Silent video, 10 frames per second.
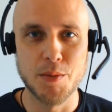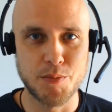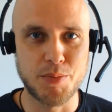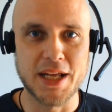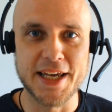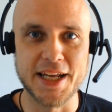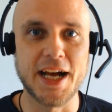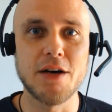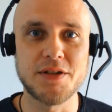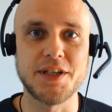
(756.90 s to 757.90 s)
play it
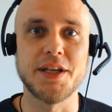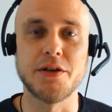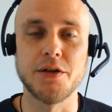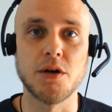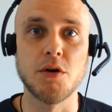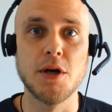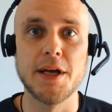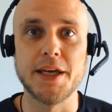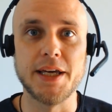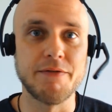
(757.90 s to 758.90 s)
out here, you know,
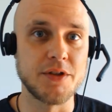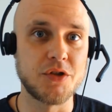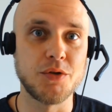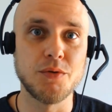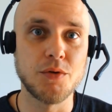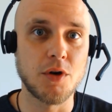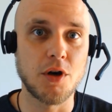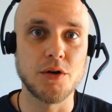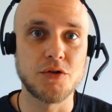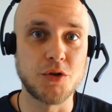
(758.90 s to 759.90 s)
even two
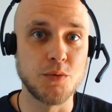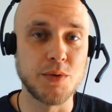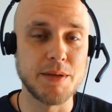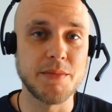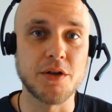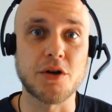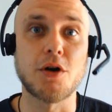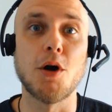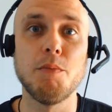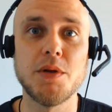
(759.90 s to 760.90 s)
women are
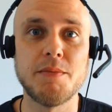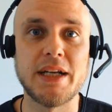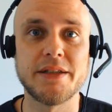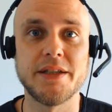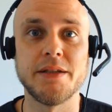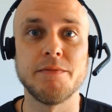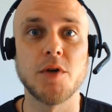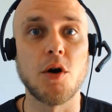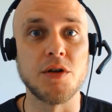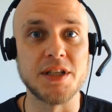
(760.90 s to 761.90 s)
complimenting
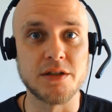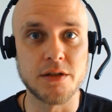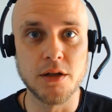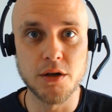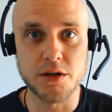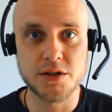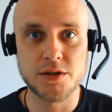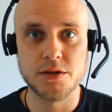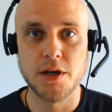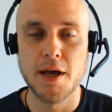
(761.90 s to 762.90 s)
on his
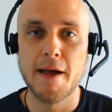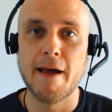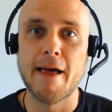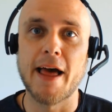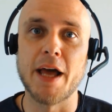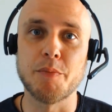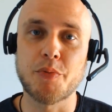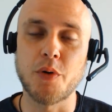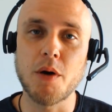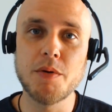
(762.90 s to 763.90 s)
looks. And
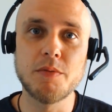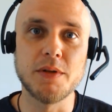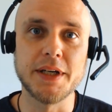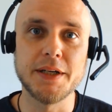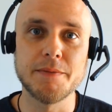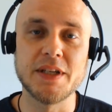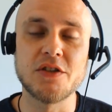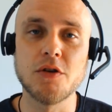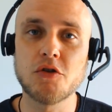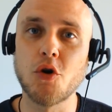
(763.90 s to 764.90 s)
probably it's
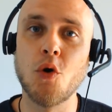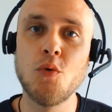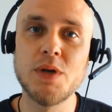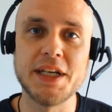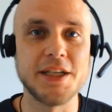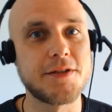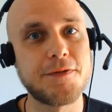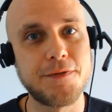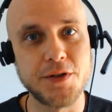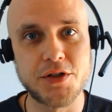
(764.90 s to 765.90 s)
not only his
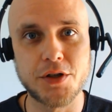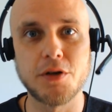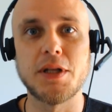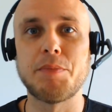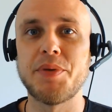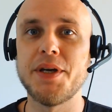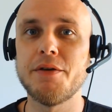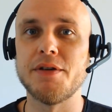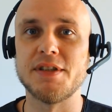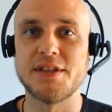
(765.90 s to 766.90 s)
physical
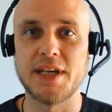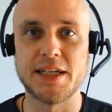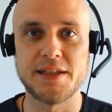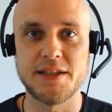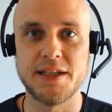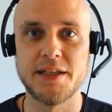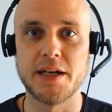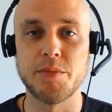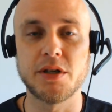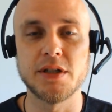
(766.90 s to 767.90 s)
appearance they see there,
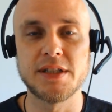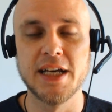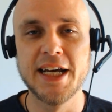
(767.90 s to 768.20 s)
because